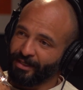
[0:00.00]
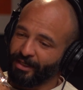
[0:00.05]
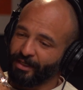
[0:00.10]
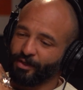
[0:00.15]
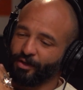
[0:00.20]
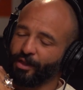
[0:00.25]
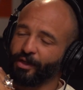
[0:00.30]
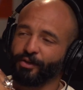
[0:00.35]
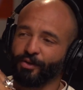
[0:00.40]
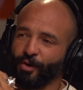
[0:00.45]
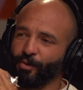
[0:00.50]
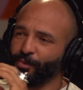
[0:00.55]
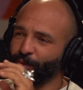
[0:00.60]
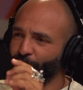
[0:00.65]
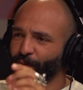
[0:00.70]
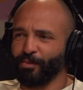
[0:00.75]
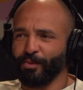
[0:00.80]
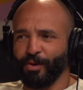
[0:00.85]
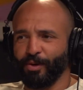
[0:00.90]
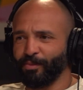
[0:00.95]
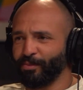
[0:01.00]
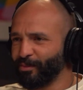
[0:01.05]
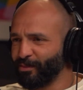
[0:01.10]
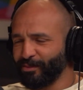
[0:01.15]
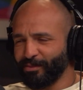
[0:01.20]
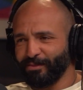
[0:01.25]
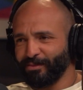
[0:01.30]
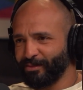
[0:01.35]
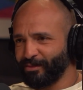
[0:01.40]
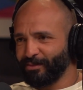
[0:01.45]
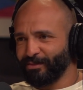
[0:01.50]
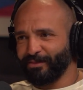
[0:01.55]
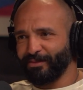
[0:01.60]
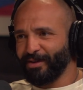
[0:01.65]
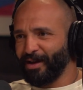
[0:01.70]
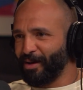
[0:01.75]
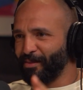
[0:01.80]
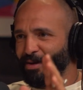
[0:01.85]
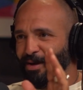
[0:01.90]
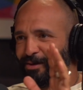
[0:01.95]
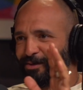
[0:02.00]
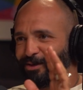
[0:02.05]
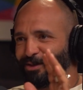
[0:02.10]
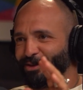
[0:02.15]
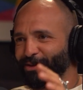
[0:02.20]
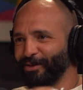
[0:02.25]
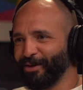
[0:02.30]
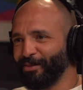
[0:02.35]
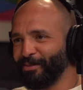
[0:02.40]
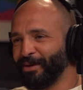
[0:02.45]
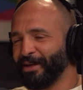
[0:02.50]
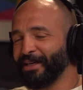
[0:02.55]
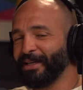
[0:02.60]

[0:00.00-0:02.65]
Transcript: And you're like, nope. I'm out. You know what I mean?